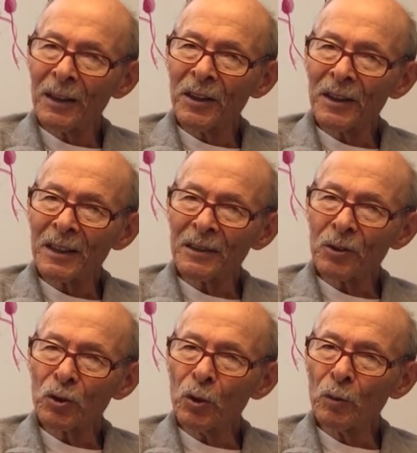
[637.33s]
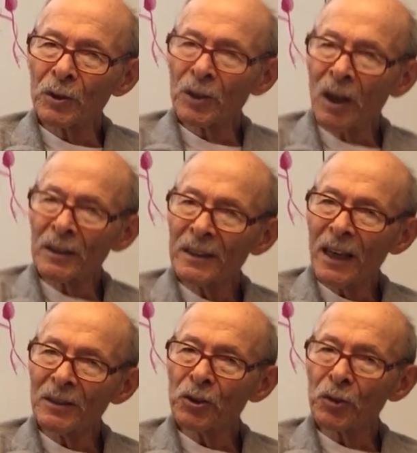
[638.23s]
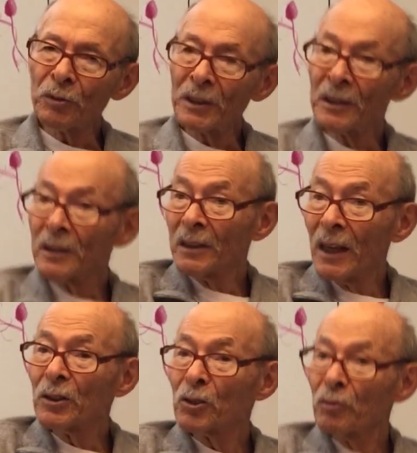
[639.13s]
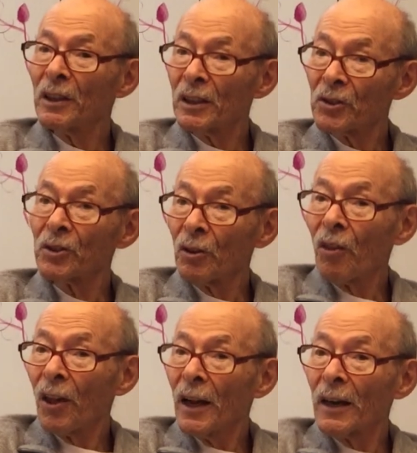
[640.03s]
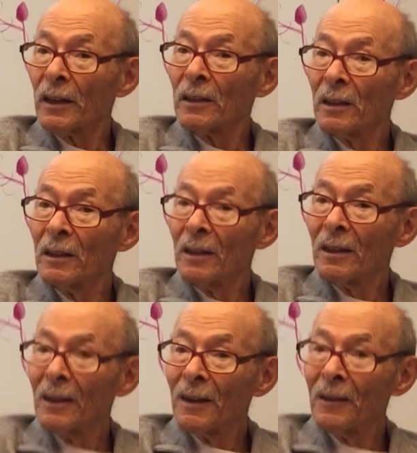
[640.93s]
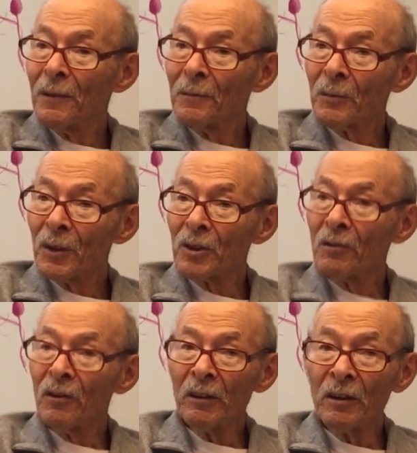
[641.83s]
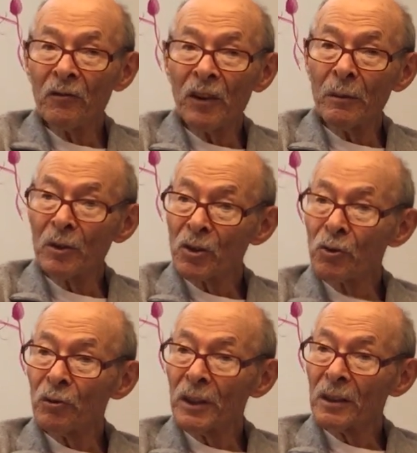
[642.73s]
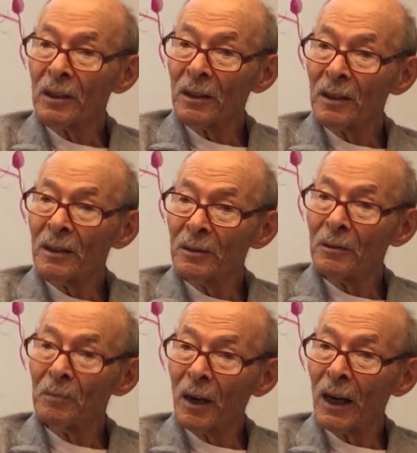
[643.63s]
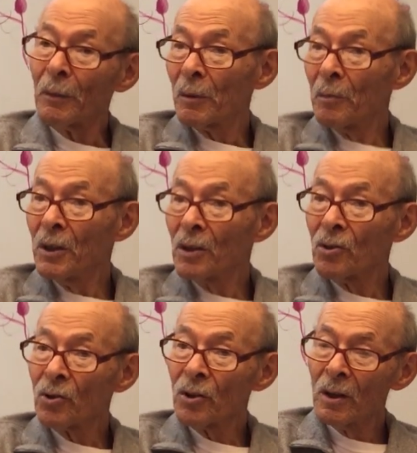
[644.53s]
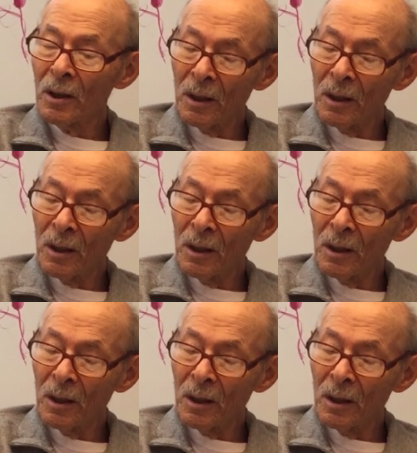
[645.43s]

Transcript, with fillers: I think the school was on tenth street. tenth street is still there. It's a very famous street in Miami Beach. Yeah.